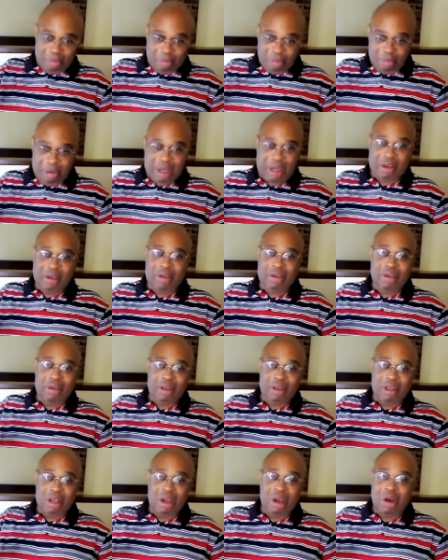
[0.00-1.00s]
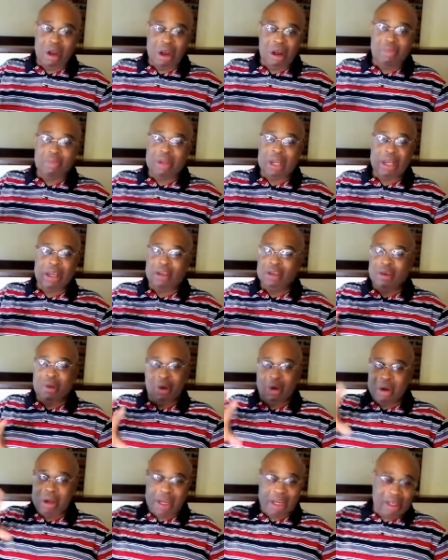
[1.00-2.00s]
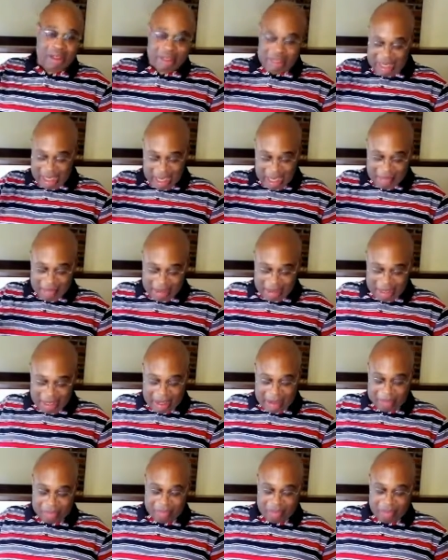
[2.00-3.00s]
biggest, you know, updated stories, everything.